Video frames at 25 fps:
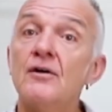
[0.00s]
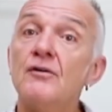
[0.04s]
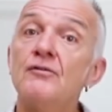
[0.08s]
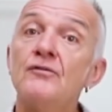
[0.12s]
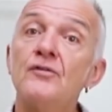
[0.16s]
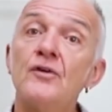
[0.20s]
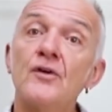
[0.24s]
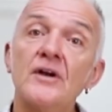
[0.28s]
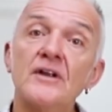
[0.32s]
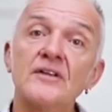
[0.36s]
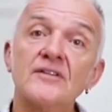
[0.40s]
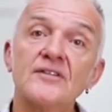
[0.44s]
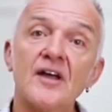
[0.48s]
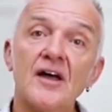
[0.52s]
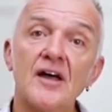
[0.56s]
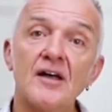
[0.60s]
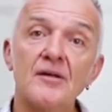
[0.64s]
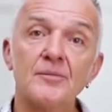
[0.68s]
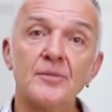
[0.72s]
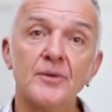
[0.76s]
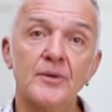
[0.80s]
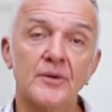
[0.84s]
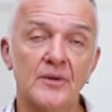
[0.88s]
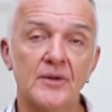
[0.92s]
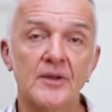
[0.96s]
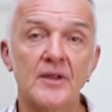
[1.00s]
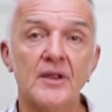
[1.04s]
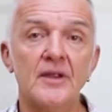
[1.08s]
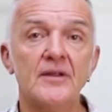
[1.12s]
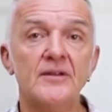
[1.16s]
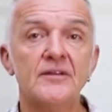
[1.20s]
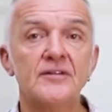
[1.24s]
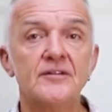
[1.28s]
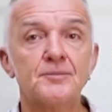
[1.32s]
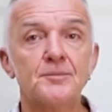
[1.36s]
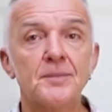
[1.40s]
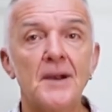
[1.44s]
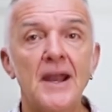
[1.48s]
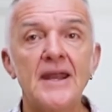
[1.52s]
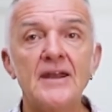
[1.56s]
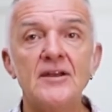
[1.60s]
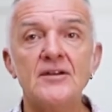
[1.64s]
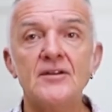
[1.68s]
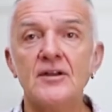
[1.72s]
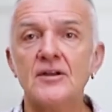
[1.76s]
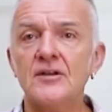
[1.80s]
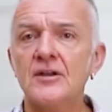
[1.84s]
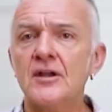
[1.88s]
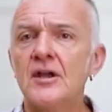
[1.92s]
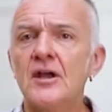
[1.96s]
for example,
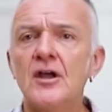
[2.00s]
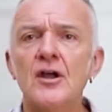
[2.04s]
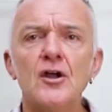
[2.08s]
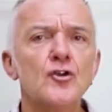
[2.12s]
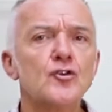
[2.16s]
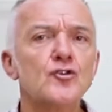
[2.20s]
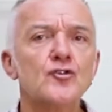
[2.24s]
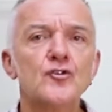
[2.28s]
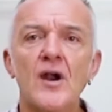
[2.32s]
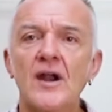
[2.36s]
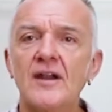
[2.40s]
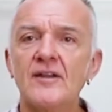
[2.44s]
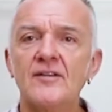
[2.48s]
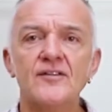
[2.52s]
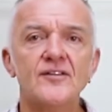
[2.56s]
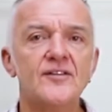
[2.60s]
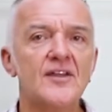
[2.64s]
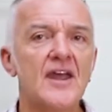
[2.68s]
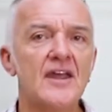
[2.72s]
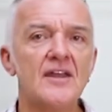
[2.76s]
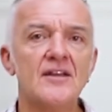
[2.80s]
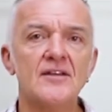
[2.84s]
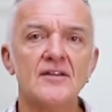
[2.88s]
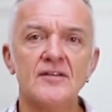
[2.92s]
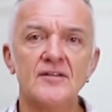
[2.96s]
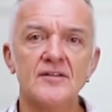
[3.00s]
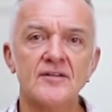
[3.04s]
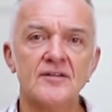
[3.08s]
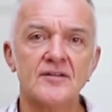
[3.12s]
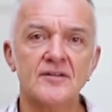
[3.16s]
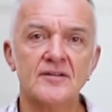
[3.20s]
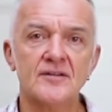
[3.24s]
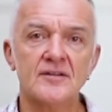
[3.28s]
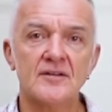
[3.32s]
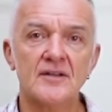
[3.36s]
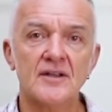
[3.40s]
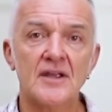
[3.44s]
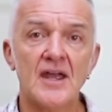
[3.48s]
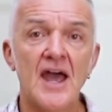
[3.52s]
splendid, transcends.